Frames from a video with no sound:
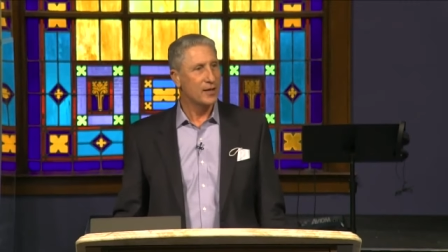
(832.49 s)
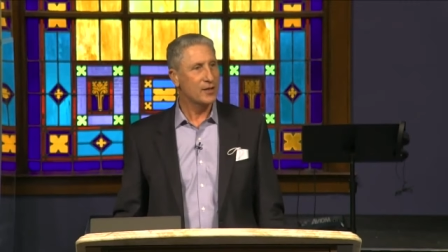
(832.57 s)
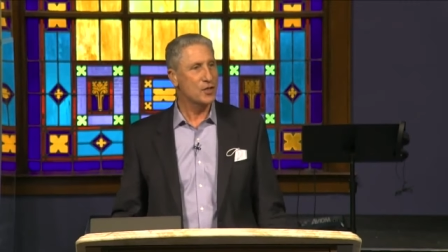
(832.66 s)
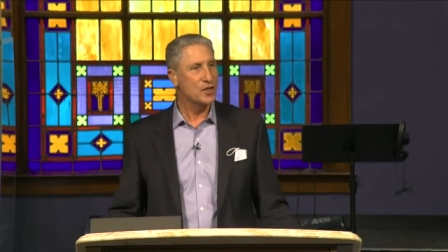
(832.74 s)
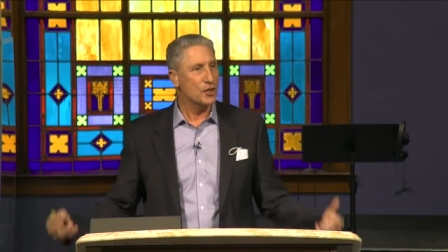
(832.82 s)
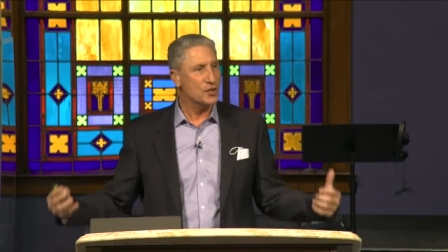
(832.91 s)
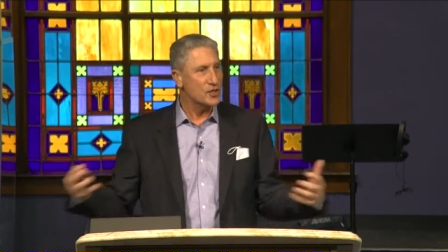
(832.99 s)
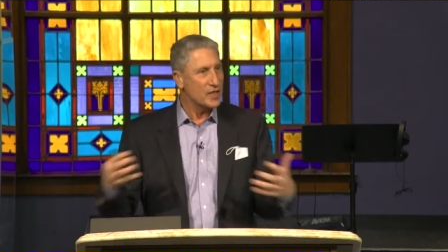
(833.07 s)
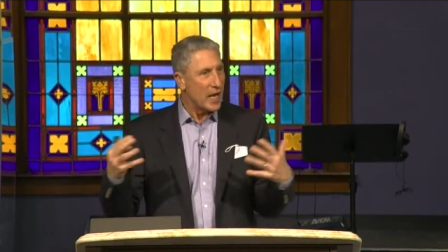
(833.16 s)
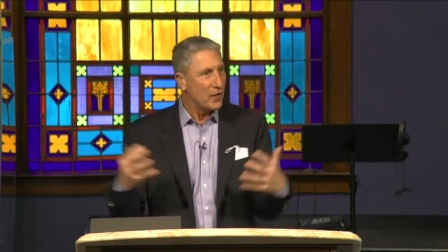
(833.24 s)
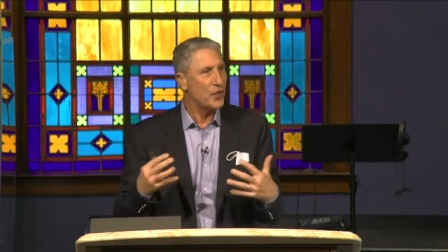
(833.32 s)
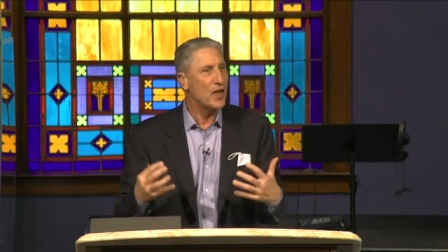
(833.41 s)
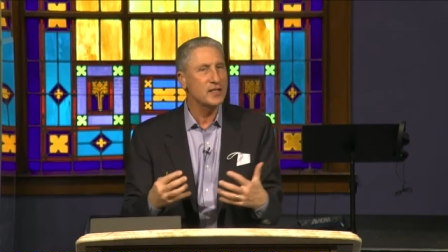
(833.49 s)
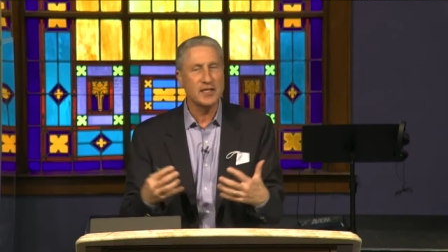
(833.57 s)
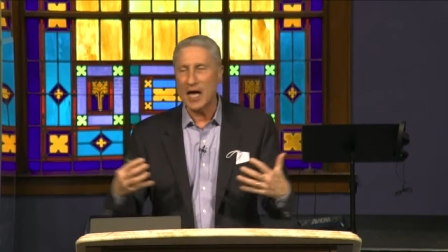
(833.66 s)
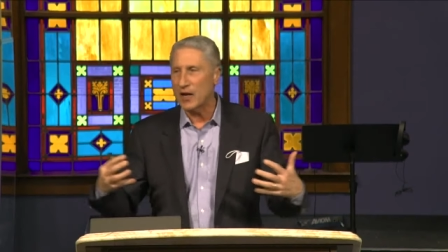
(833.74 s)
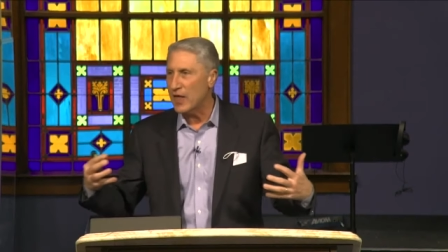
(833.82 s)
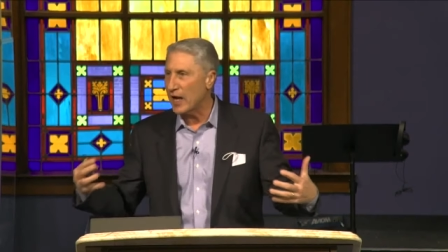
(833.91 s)
Because you'll say things
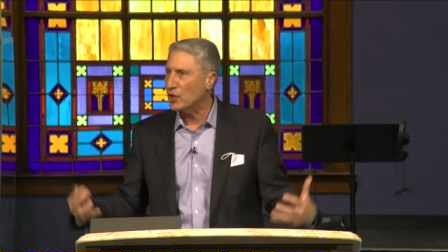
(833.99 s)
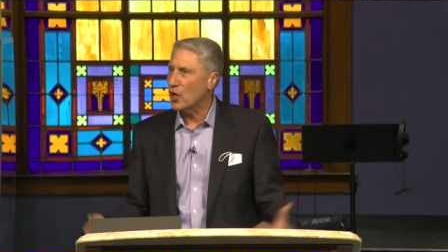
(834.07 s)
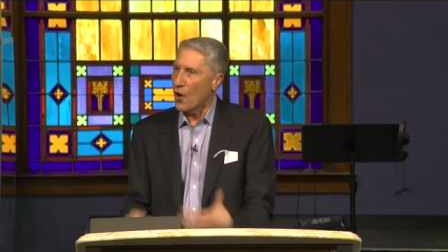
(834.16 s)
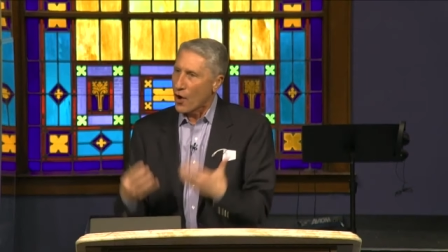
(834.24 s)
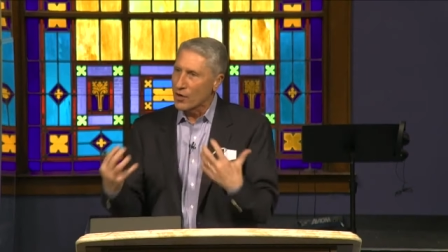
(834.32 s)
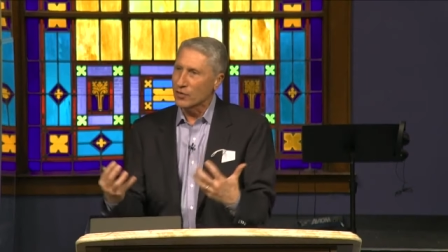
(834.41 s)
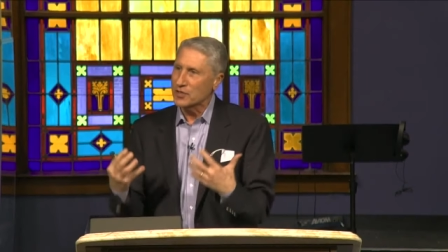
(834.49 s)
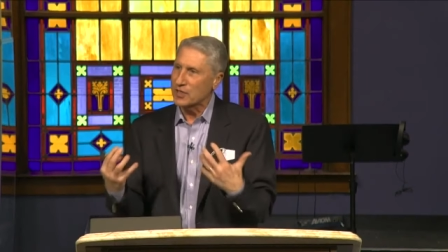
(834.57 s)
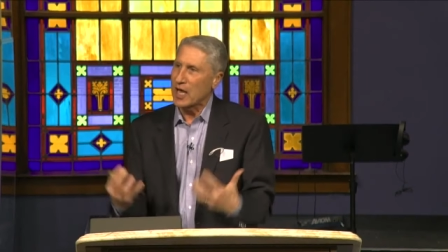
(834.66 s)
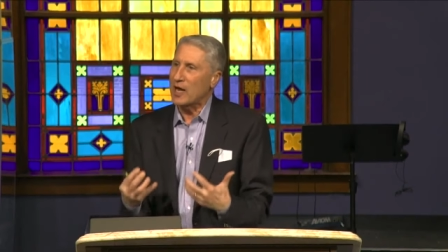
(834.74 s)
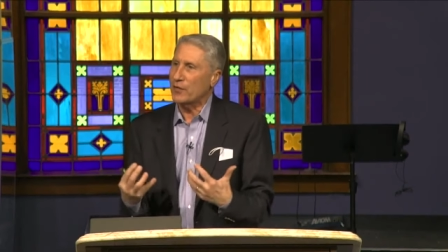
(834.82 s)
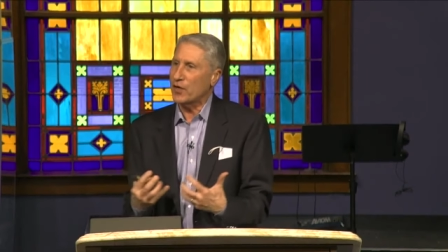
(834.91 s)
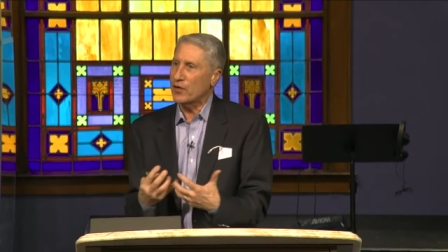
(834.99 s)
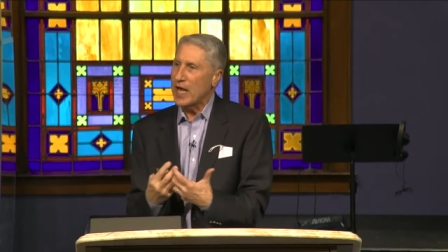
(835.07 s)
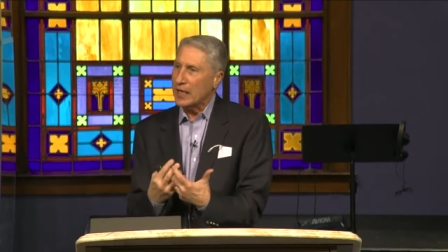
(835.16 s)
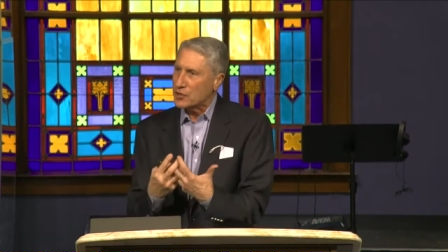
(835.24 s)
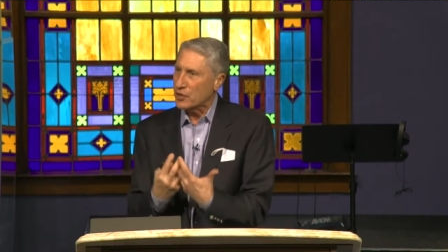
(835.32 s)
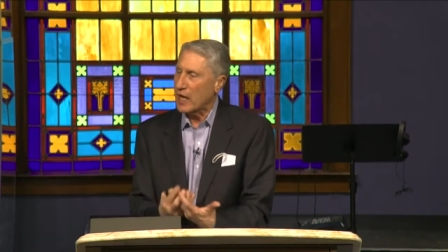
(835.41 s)
out of that carnal side of your nature,